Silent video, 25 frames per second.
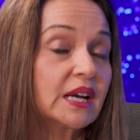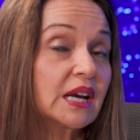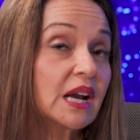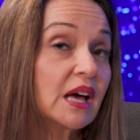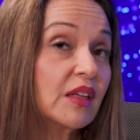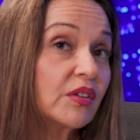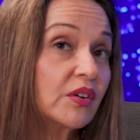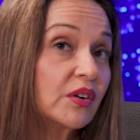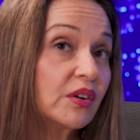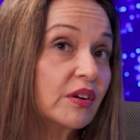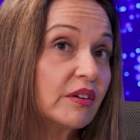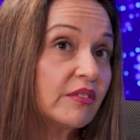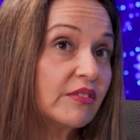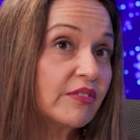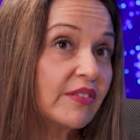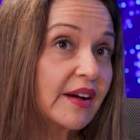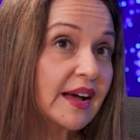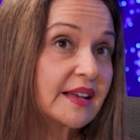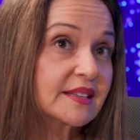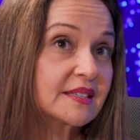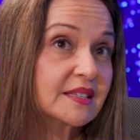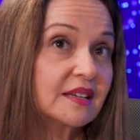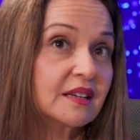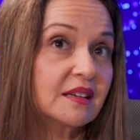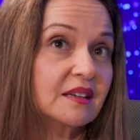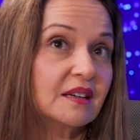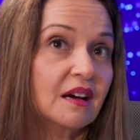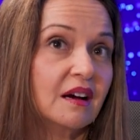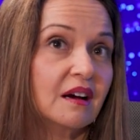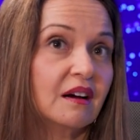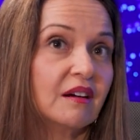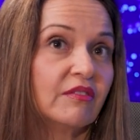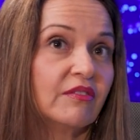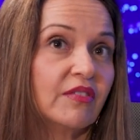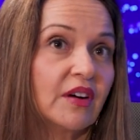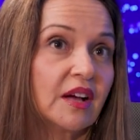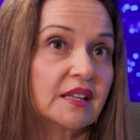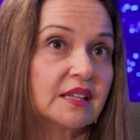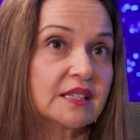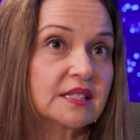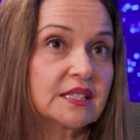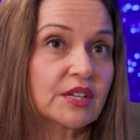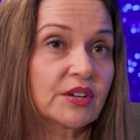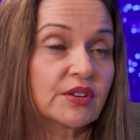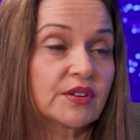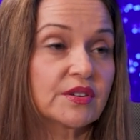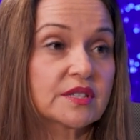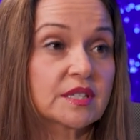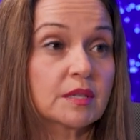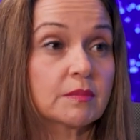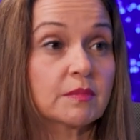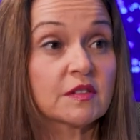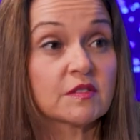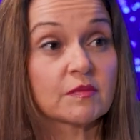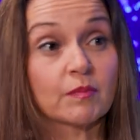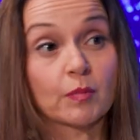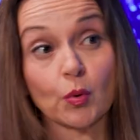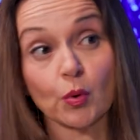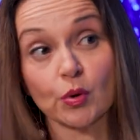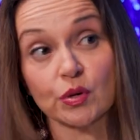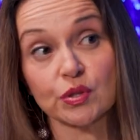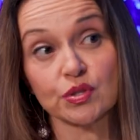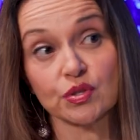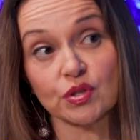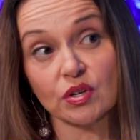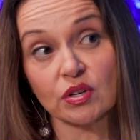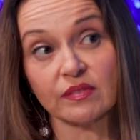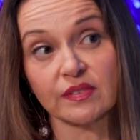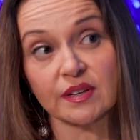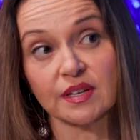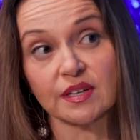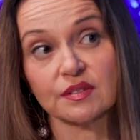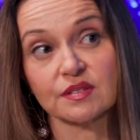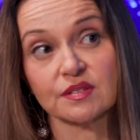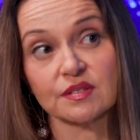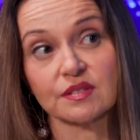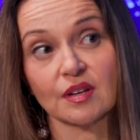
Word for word: Another facet of volunteerism is board service.